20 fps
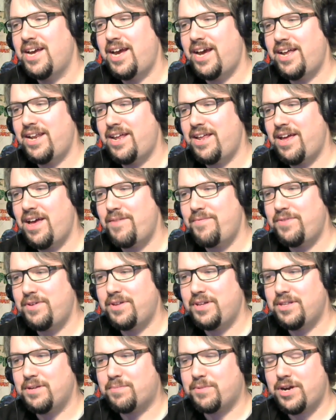And I feel
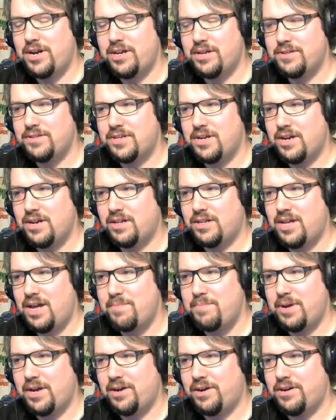like their product has gotten a
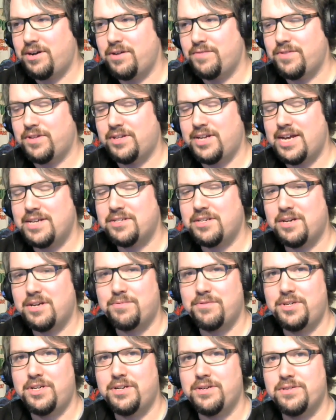lot better over the last
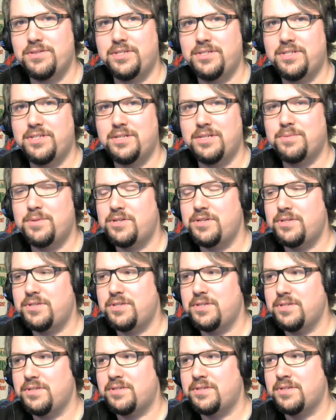couple of years, since especially
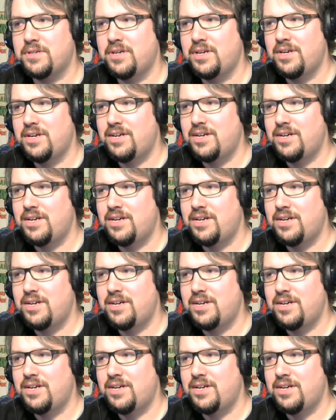since